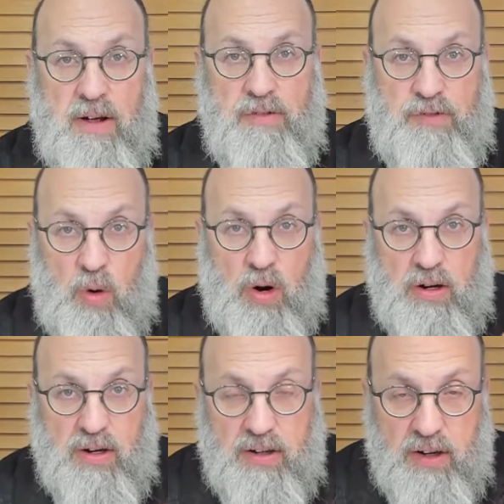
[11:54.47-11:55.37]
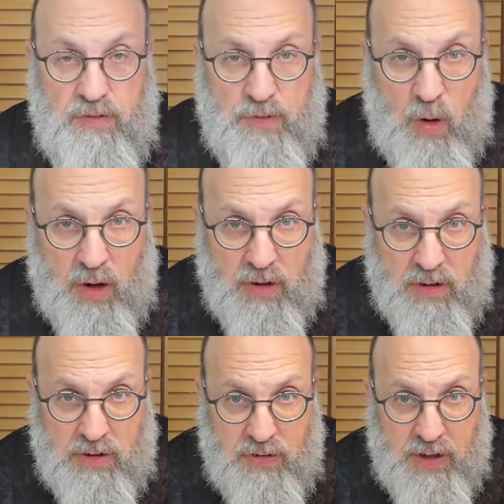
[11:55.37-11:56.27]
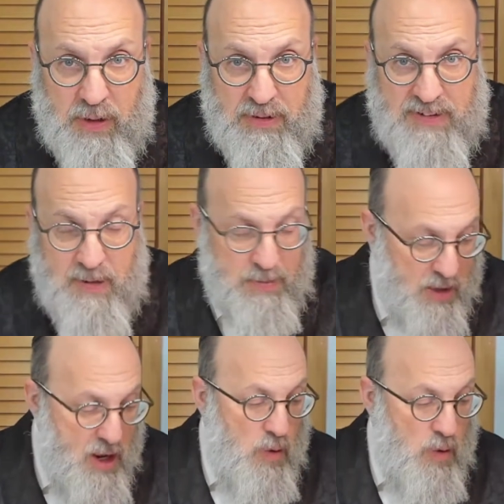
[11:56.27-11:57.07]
for for Tfilah B'tzibur.